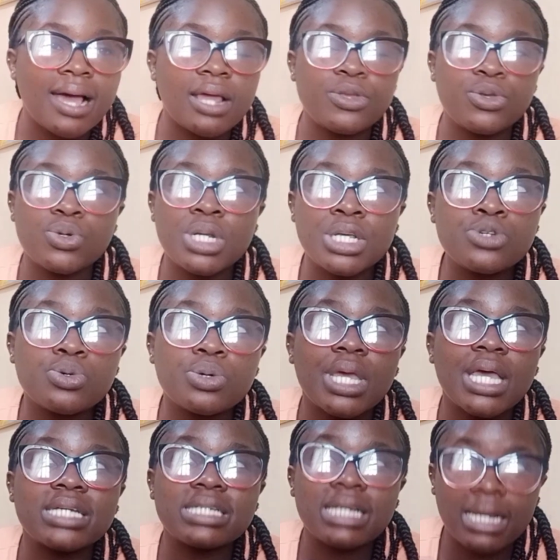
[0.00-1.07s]
you need to
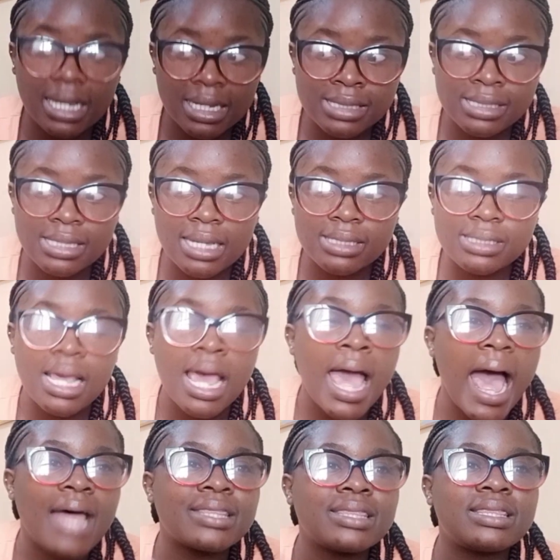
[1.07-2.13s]
get lenses.
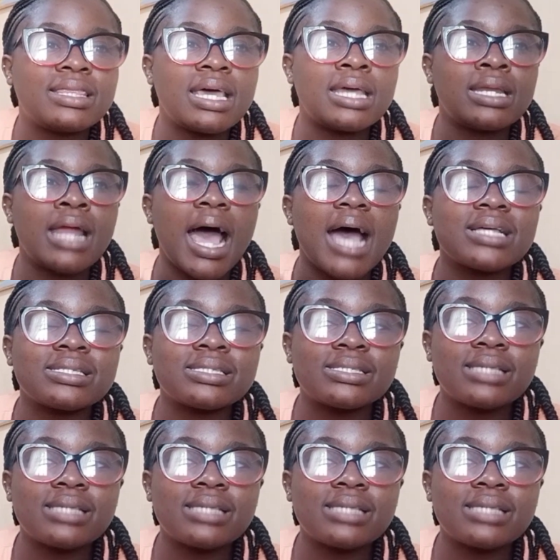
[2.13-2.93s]
And then as